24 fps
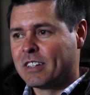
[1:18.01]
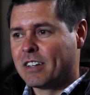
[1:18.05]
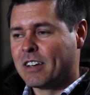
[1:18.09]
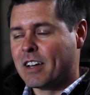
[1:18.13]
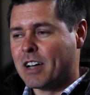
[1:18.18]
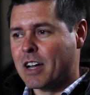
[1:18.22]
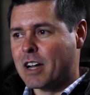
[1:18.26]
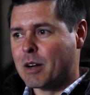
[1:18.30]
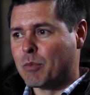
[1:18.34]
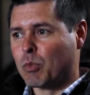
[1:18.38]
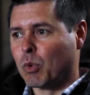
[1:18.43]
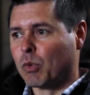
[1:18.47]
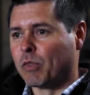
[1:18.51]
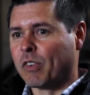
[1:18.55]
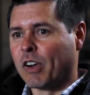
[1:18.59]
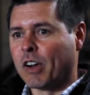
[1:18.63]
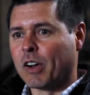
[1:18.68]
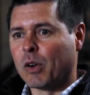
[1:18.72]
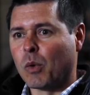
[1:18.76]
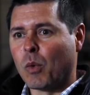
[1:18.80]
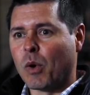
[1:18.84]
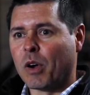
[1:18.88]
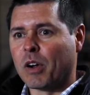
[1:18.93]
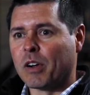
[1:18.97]
We're
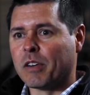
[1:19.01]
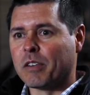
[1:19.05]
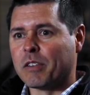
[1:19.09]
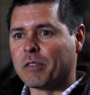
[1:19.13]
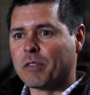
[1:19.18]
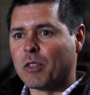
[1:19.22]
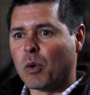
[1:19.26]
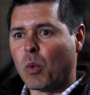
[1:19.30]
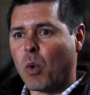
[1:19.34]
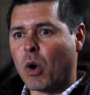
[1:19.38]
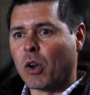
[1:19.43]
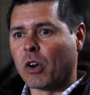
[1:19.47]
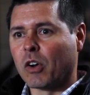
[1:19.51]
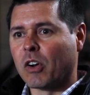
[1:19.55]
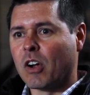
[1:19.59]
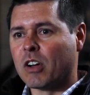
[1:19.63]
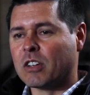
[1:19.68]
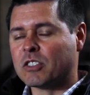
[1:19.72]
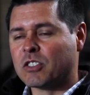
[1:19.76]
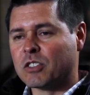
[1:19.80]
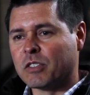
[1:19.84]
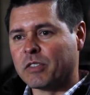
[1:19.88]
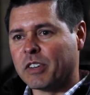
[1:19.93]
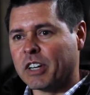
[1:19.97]
very aware of the water
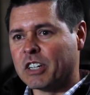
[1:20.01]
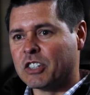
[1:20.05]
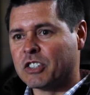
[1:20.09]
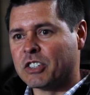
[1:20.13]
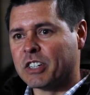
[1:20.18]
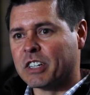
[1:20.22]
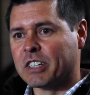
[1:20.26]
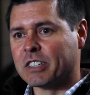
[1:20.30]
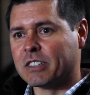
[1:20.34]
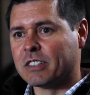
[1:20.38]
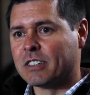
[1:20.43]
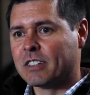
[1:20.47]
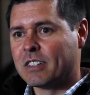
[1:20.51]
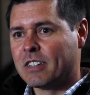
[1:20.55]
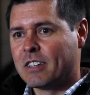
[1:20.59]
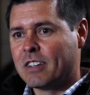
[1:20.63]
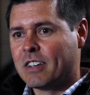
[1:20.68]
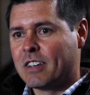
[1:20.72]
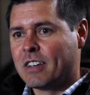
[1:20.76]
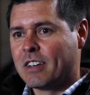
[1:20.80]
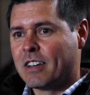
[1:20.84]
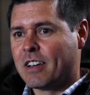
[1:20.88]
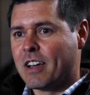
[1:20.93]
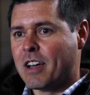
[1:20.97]
conservation.
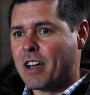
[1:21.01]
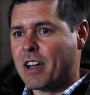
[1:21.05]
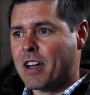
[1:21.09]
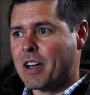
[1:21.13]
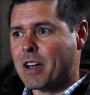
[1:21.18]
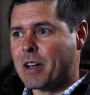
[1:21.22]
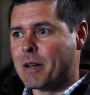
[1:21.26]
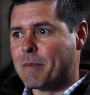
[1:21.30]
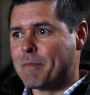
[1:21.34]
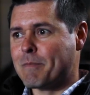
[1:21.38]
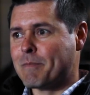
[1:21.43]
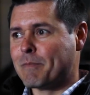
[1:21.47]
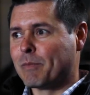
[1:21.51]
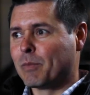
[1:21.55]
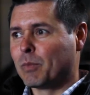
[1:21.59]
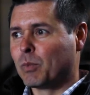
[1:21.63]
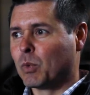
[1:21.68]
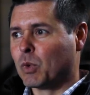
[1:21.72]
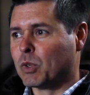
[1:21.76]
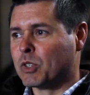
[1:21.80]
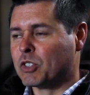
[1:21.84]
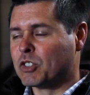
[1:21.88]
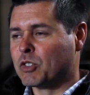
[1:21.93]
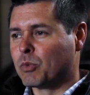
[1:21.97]

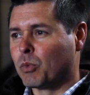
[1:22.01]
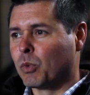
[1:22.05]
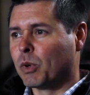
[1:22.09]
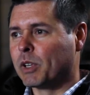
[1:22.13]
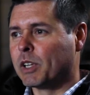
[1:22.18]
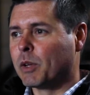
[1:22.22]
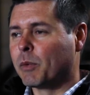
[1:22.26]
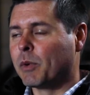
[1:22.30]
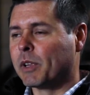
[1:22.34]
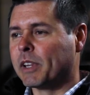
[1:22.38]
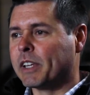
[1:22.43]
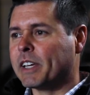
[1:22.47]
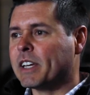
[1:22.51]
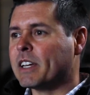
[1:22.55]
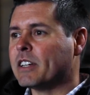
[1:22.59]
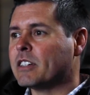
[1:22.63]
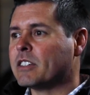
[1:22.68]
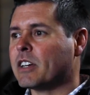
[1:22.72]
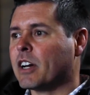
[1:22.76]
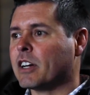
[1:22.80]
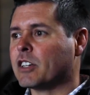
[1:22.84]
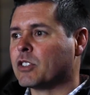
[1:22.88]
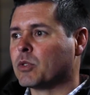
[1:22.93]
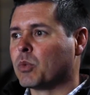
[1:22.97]
We're just really, really in
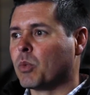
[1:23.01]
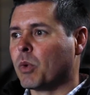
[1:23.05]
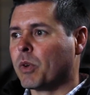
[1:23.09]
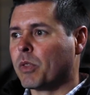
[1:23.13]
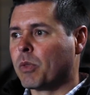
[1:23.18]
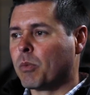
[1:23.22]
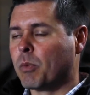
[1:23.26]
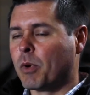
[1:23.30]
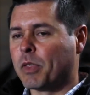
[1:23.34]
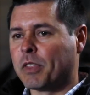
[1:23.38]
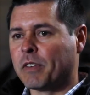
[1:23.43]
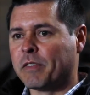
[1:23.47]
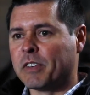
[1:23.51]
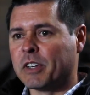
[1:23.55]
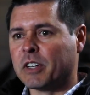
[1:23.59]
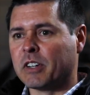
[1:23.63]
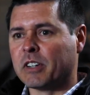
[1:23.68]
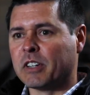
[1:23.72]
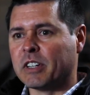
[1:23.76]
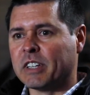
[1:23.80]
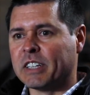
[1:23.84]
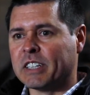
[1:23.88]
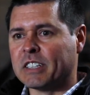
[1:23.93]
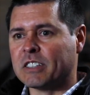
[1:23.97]
touch with what the
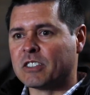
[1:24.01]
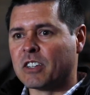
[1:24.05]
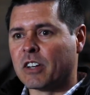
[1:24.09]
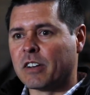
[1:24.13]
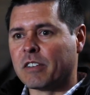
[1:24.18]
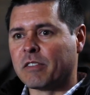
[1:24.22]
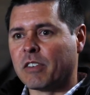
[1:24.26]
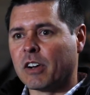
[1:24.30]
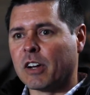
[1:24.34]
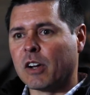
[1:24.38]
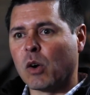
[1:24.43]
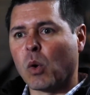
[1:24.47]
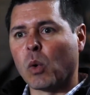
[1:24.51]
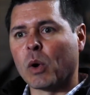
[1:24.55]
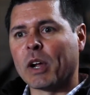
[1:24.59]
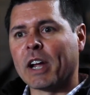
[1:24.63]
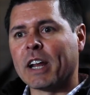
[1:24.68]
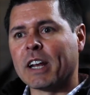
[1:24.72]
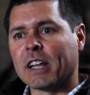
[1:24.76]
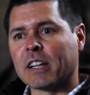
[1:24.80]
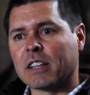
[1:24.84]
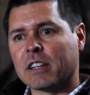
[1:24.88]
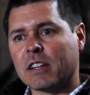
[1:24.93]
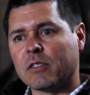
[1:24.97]
vineyard needs on a very
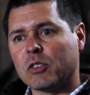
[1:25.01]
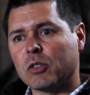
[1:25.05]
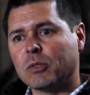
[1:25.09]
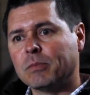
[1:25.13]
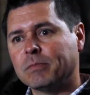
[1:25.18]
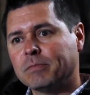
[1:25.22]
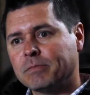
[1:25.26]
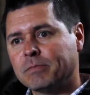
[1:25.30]
organic level.